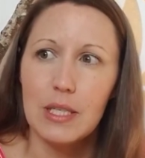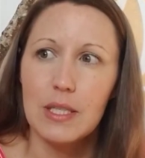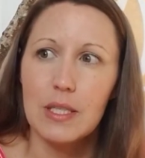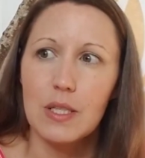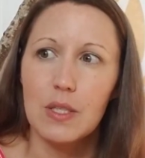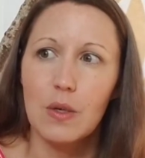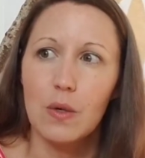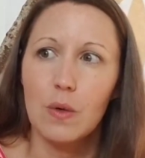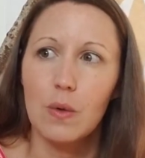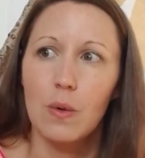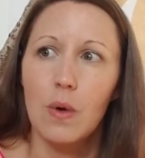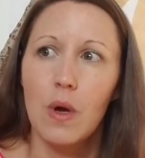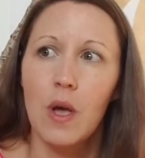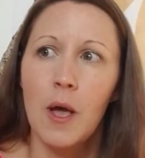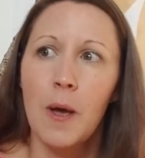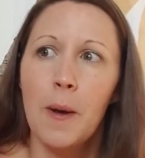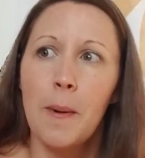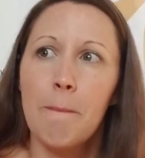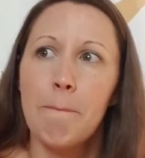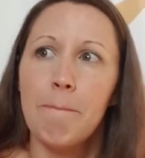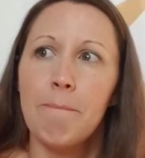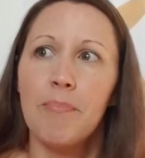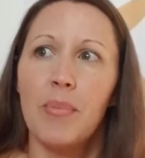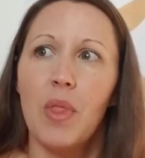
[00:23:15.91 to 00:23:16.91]
So
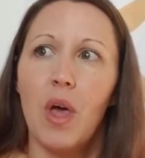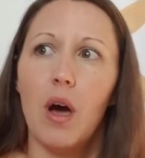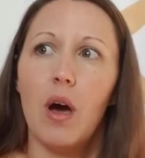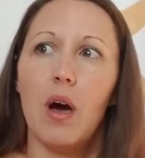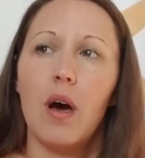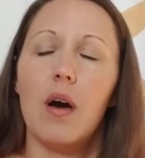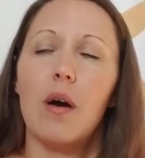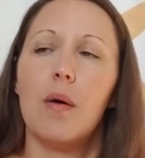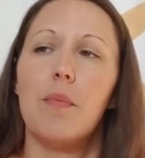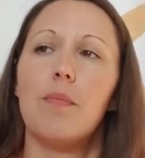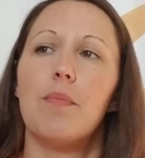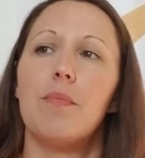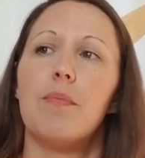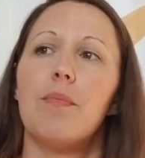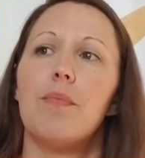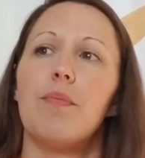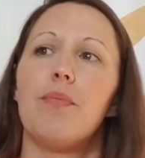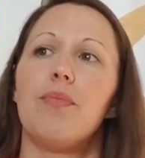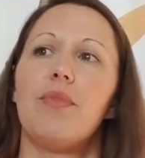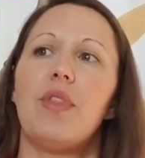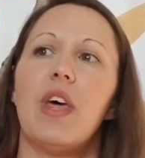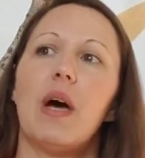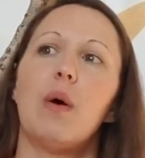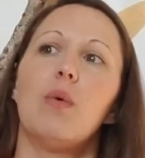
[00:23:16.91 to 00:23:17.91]
um,
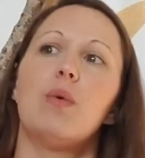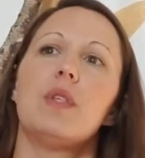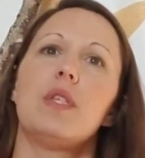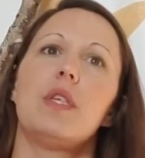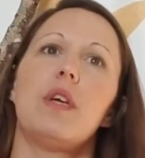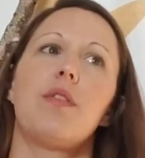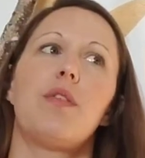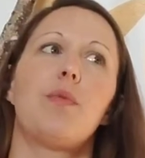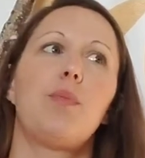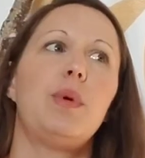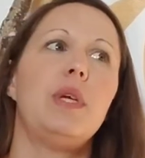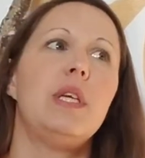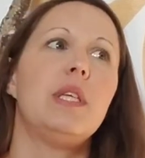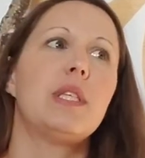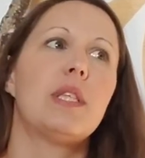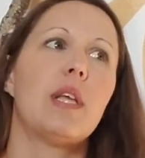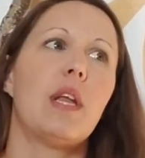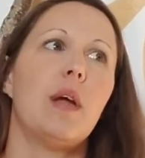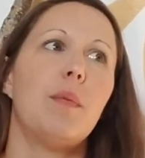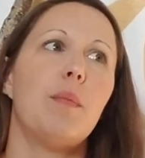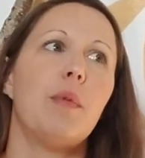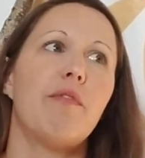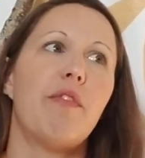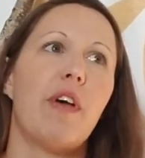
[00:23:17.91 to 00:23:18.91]
that was the other piece that
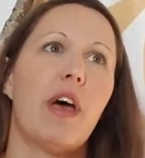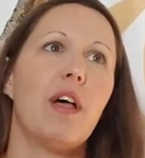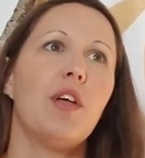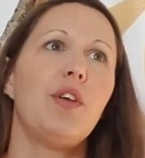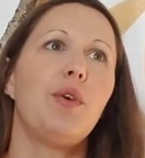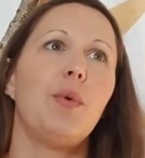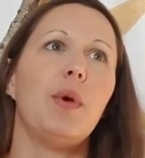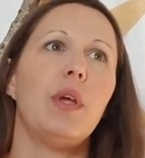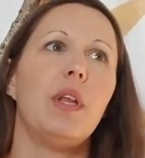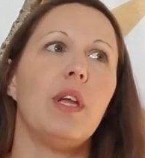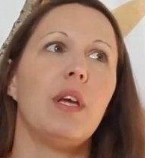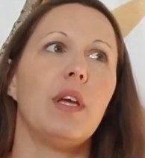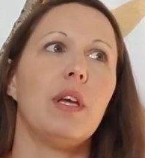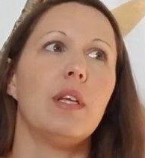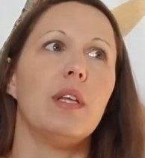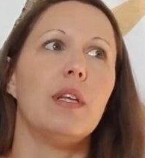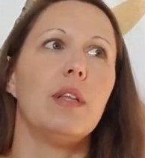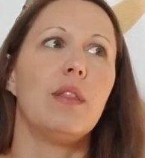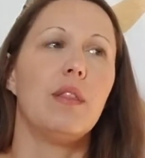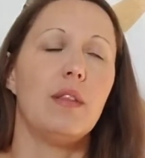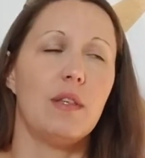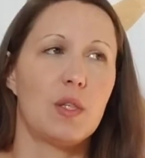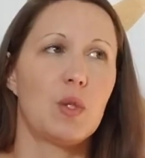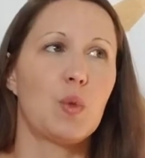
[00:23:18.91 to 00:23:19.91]
I'm evaluating
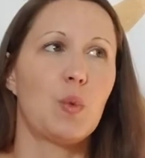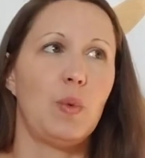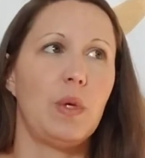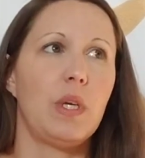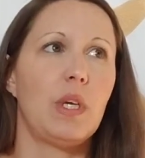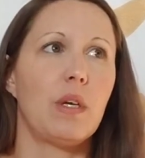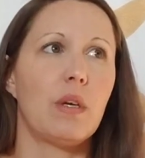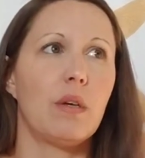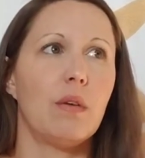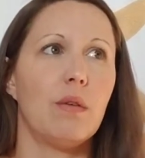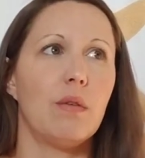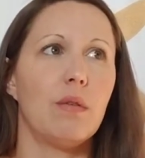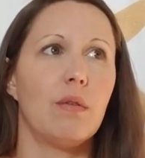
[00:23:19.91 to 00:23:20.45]
this week,